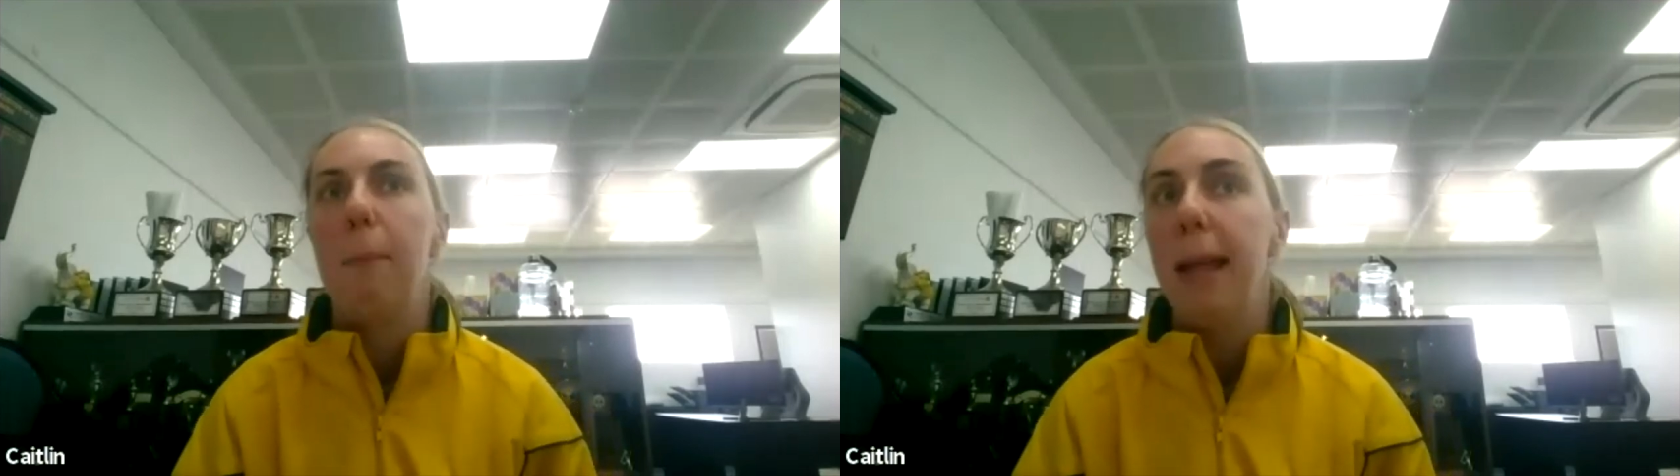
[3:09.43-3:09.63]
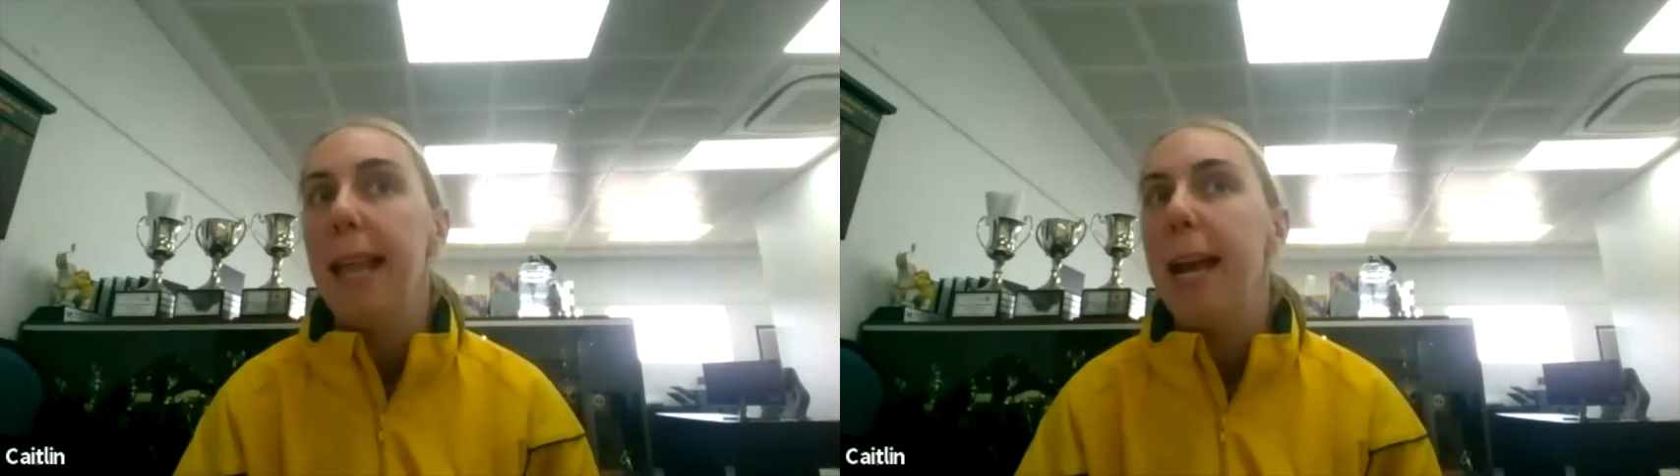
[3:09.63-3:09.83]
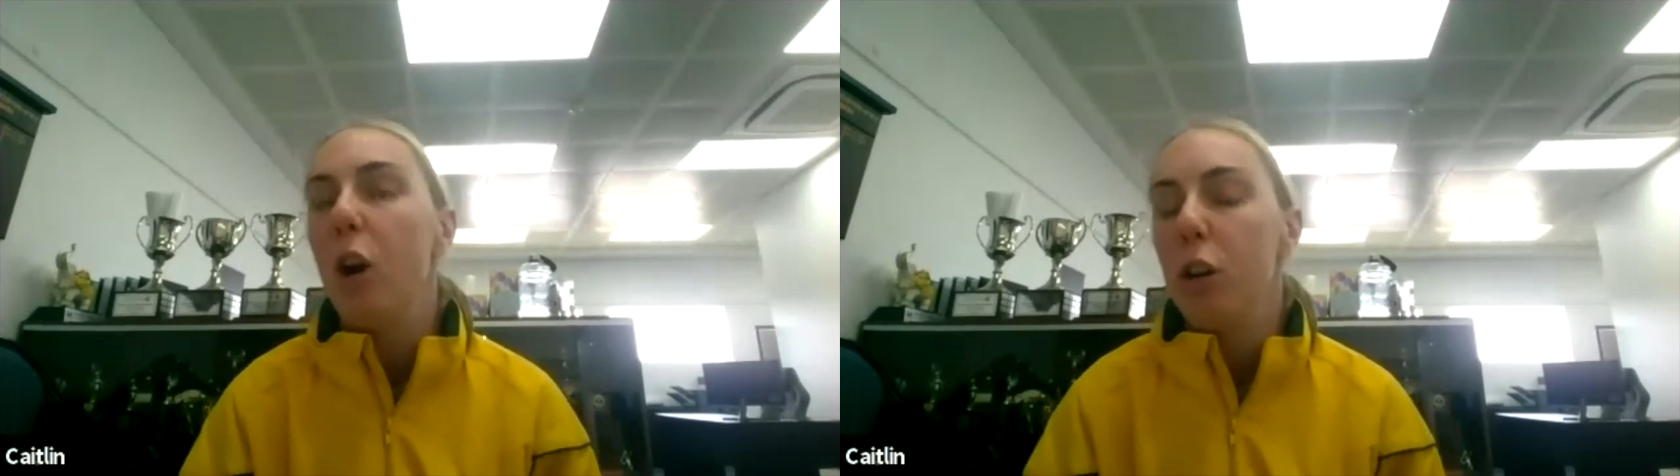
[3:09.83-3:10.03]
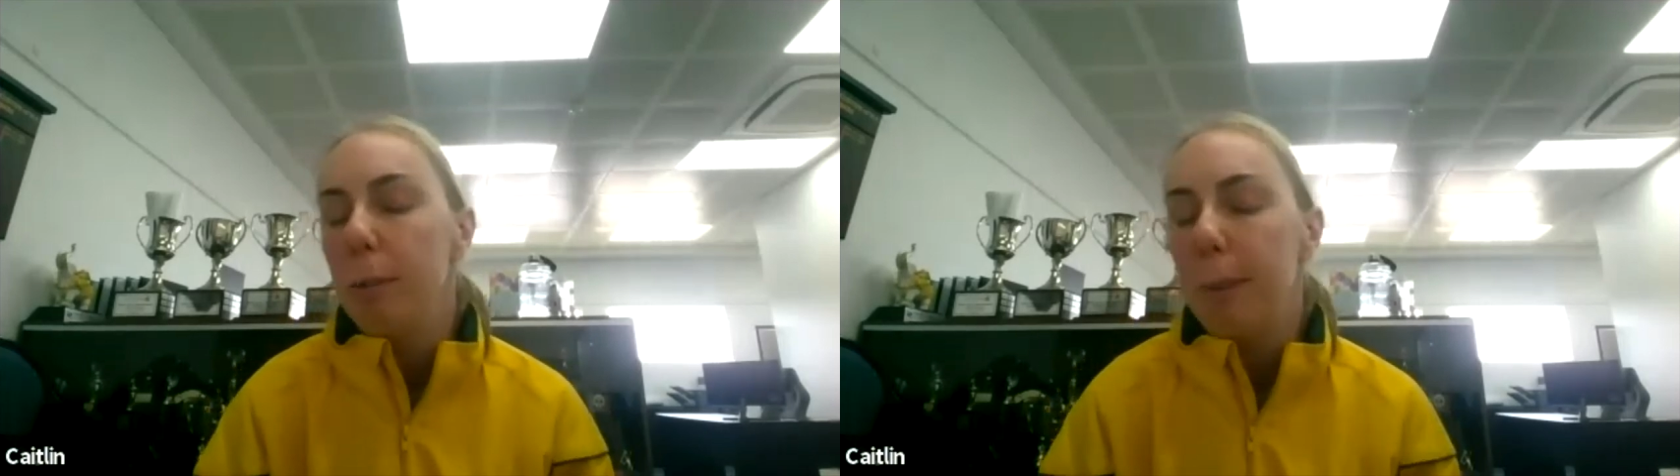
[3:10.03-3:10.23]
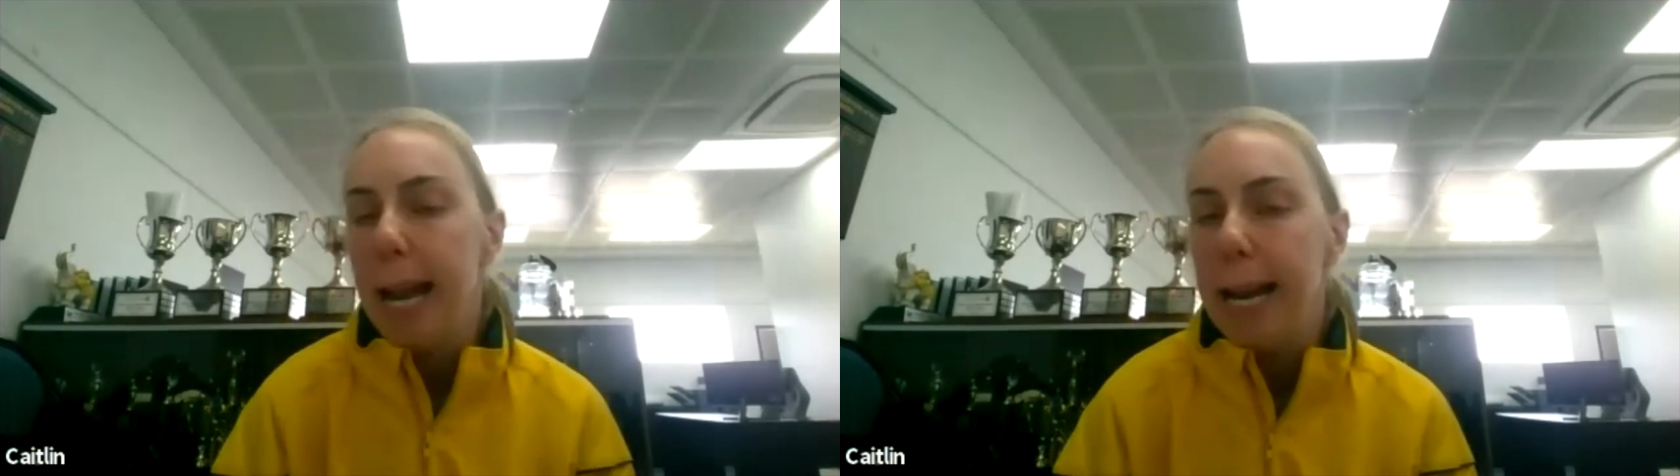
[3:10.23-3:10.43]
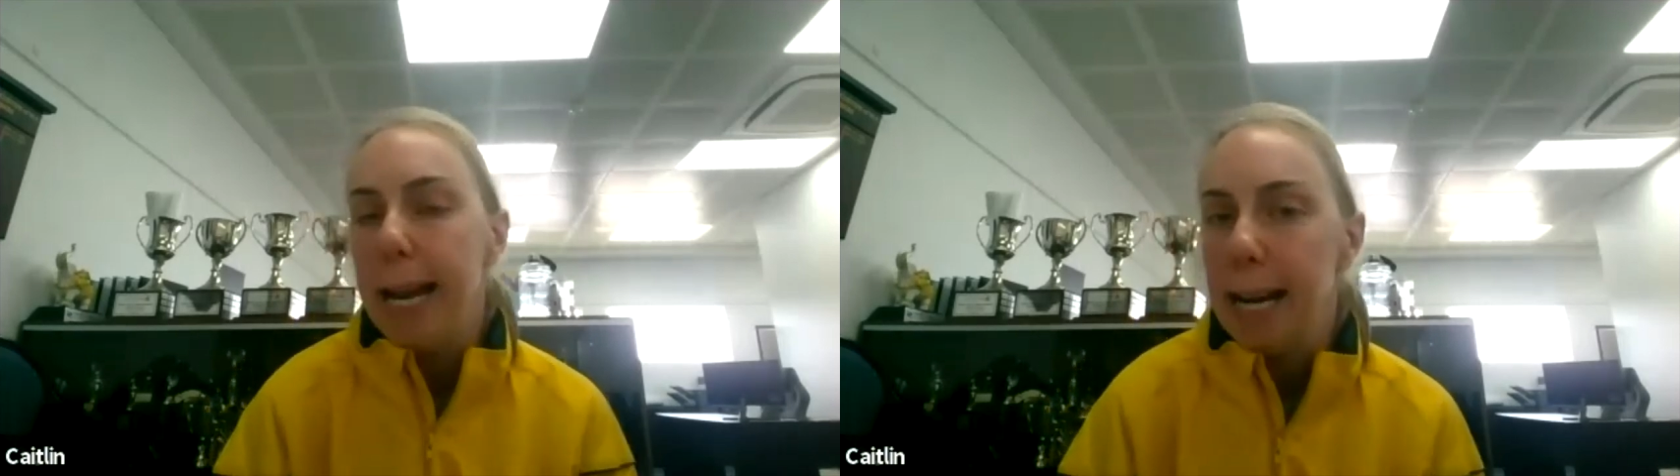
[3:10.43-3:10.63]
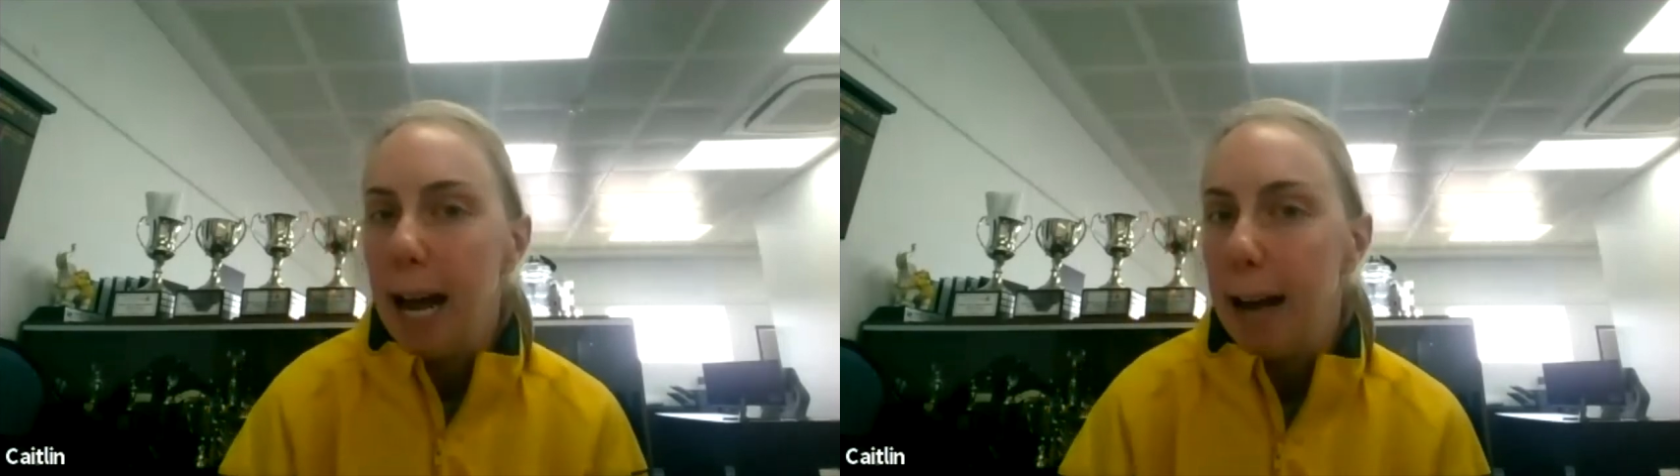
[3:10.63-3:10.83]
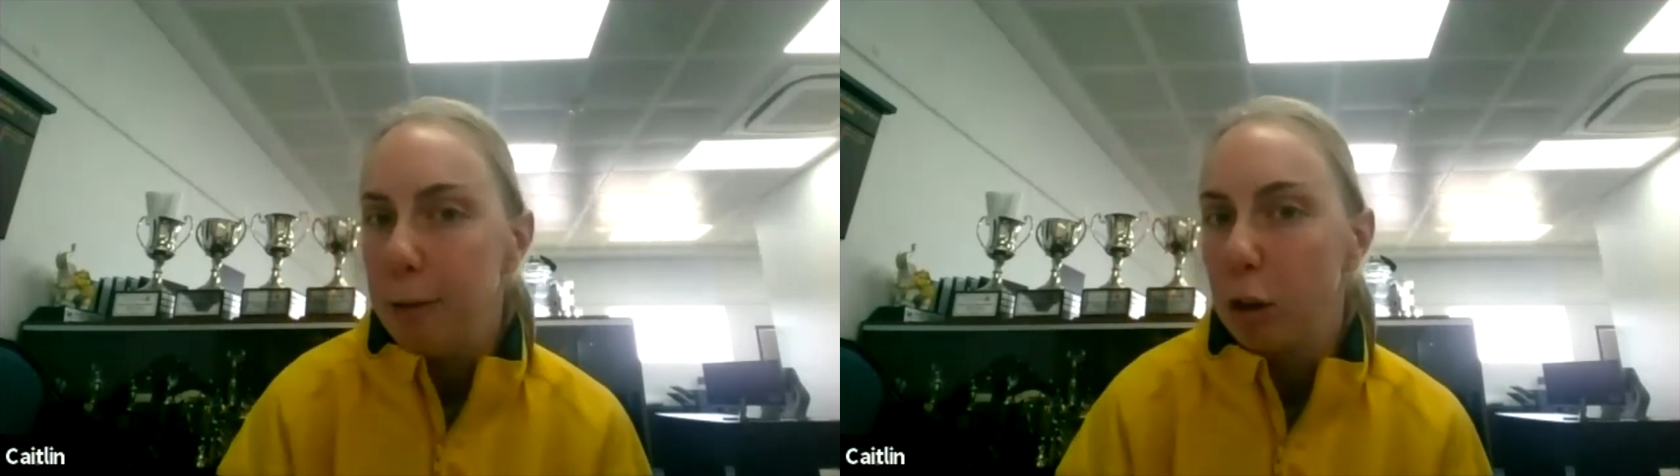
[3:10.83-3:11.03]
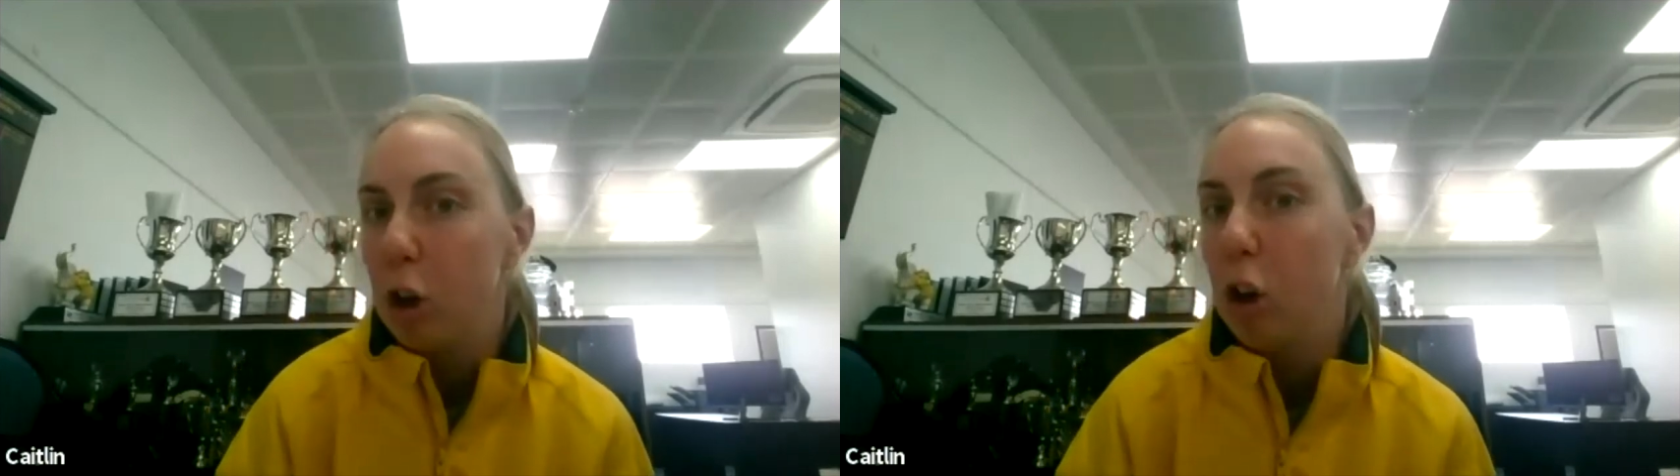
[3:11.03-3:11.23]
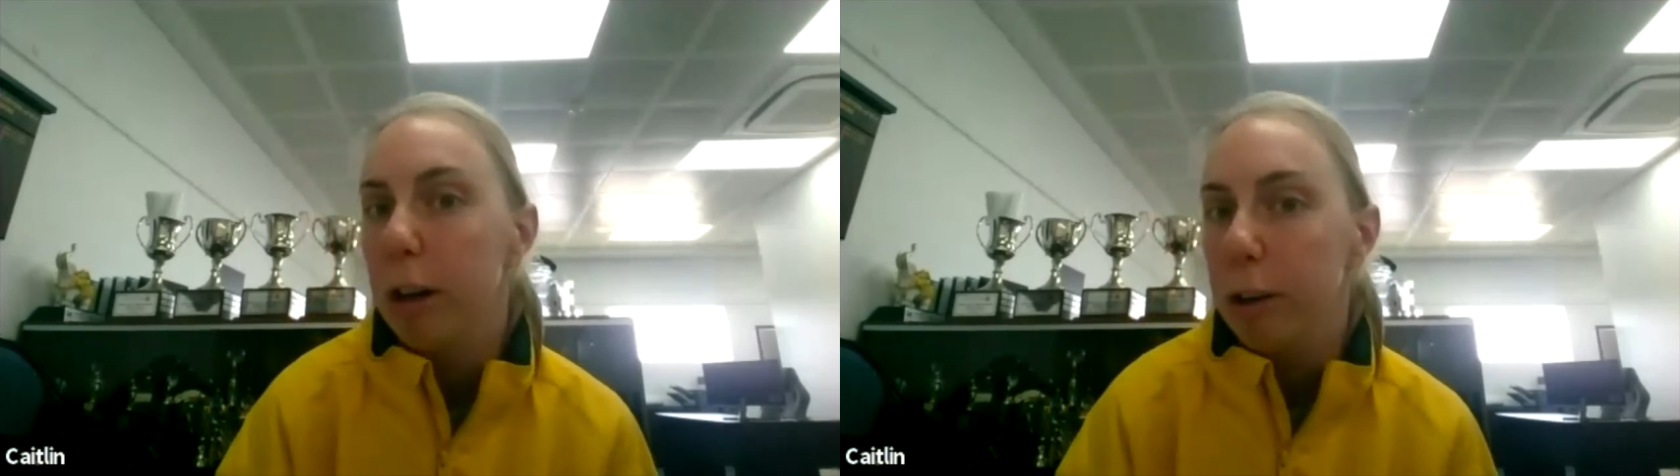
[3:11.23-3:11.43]
but they also play in half a
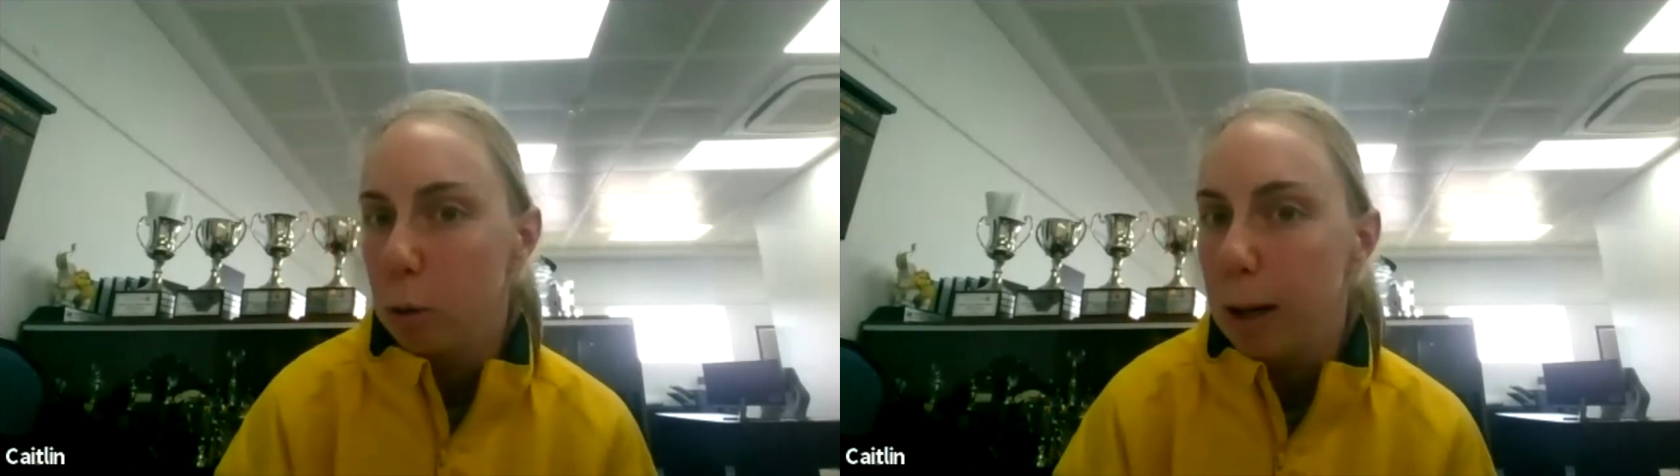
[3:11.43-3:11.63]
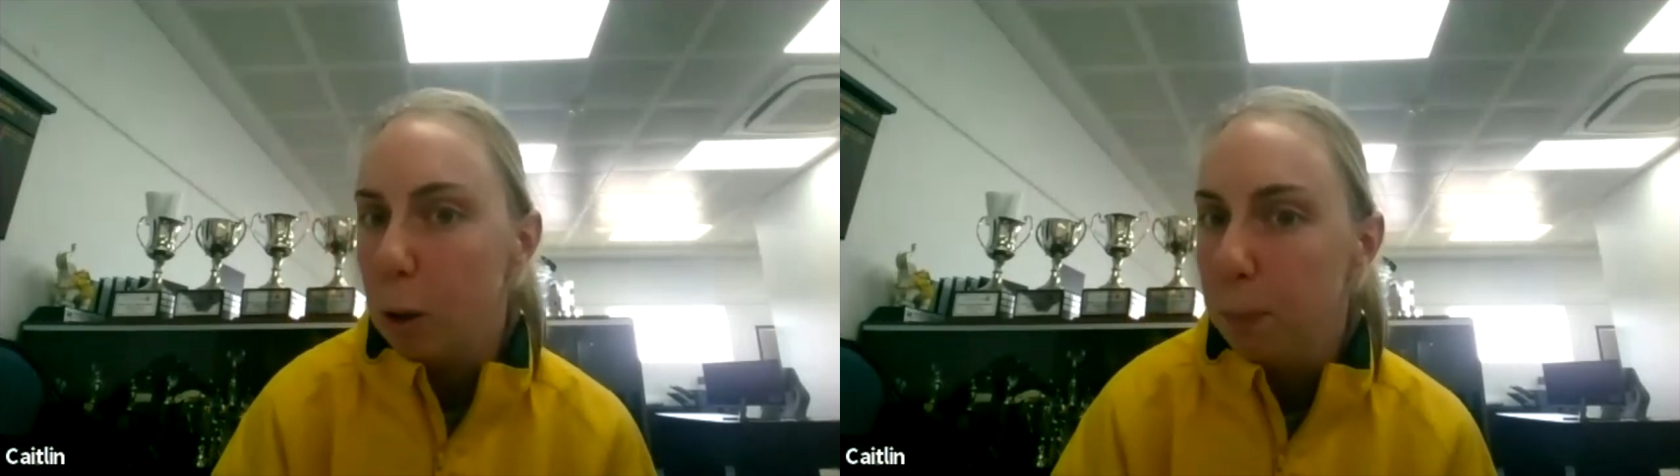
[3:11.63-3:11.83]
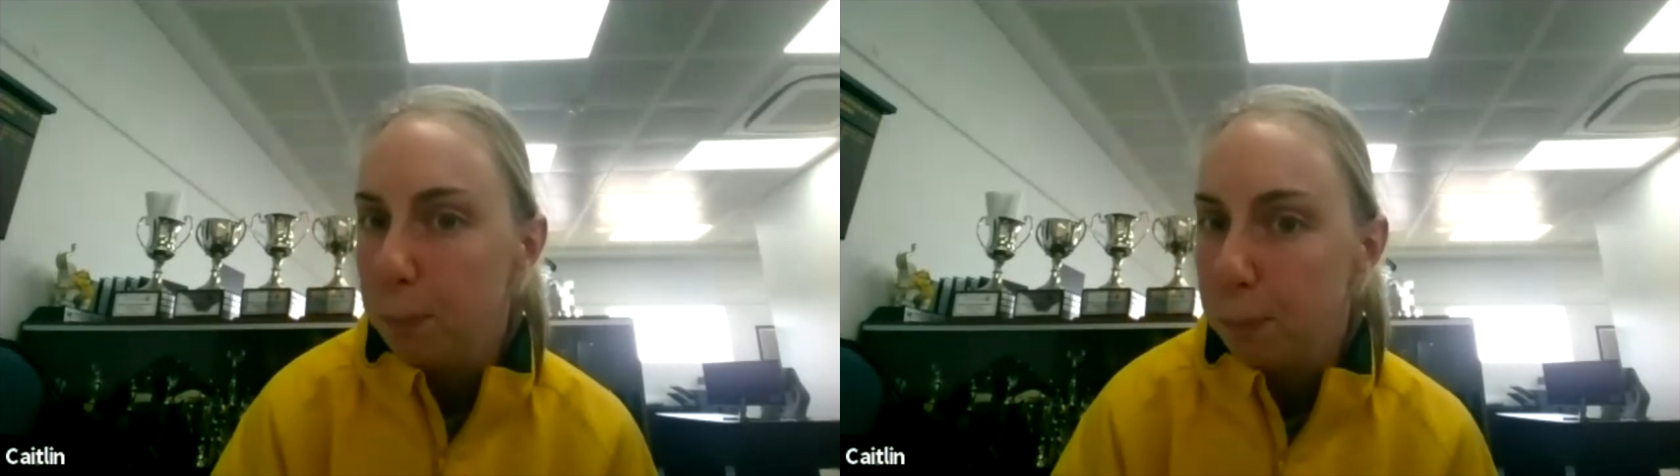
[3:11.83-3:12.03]
court as well.